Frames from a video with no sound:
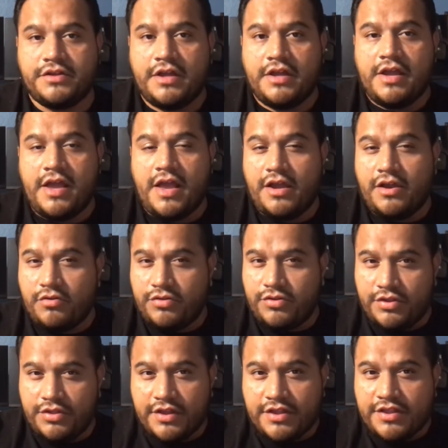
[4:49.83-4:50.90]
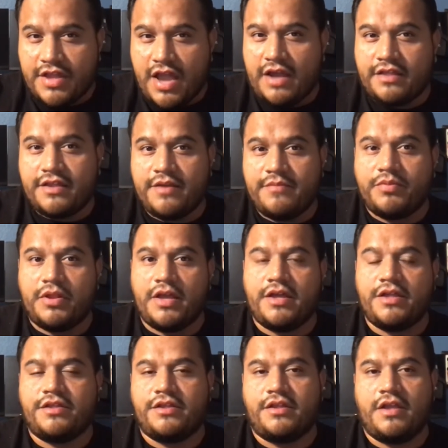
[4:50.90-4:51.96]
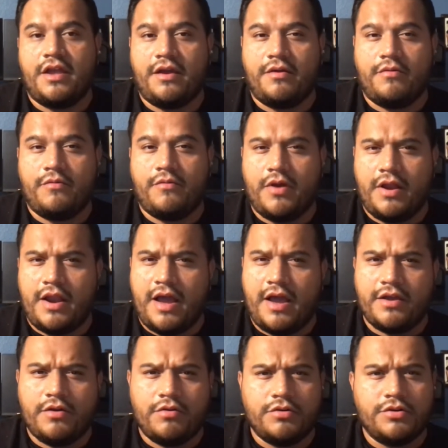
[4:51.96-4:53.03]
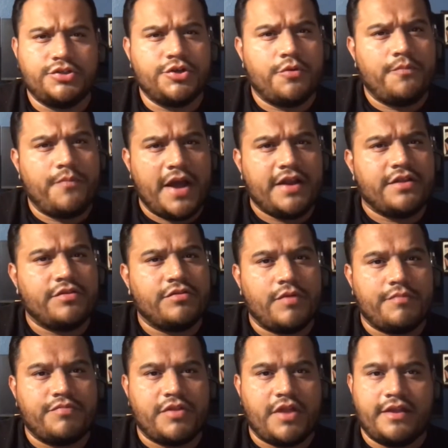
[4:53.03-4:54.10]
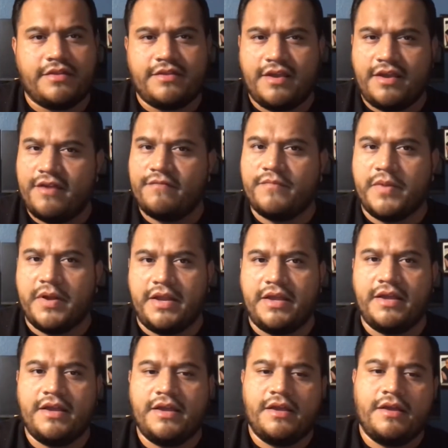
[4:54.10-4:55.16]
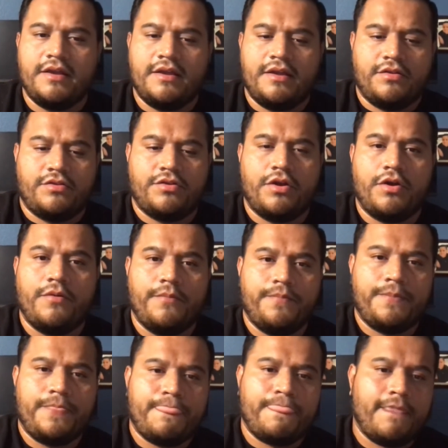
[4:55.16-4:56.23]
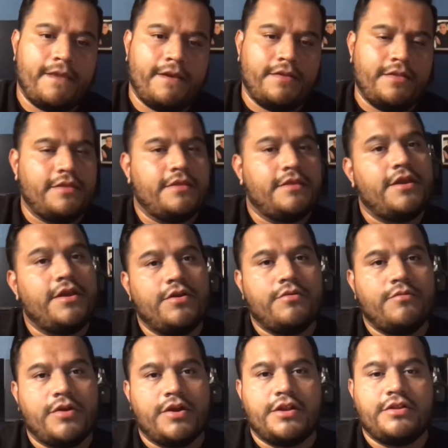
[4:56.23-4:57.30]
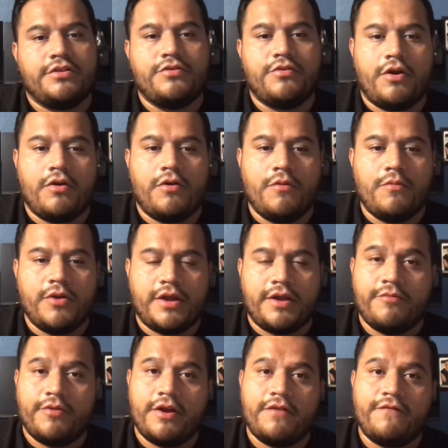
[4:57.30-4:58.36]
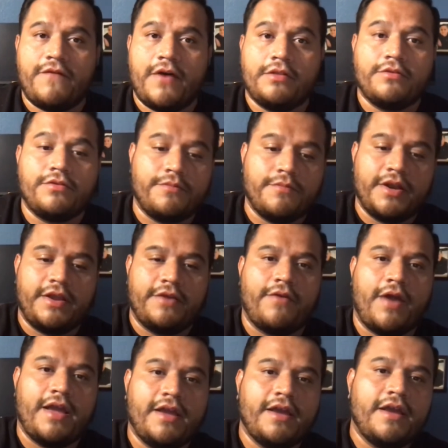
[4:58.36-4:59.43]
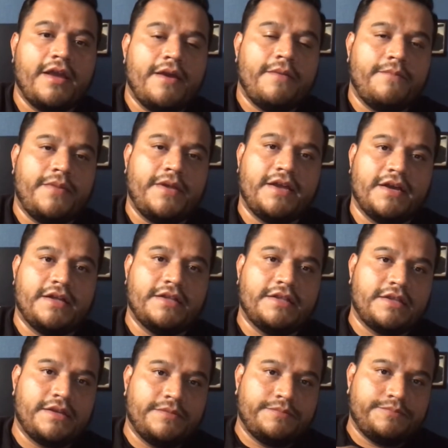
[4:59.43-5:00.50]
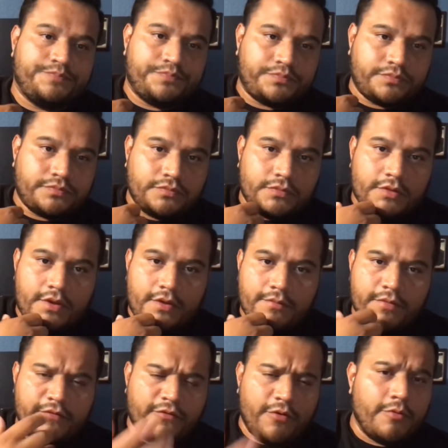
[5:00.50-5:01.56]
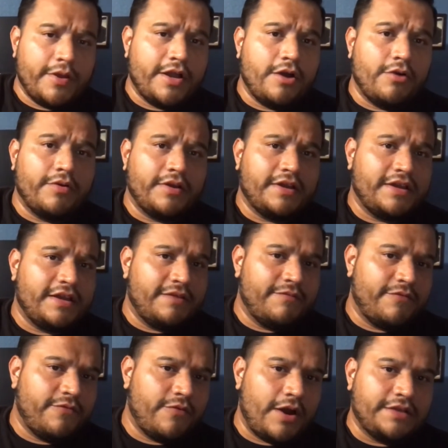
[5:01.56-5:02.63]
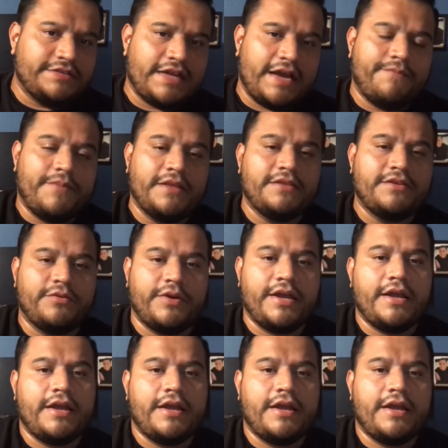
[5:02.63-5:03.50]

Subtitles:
it goes to the exact same place that when I go to Joe Biden's website to give money? So we're going to do our homework and we're going to follow the money, right? Because before I type into it,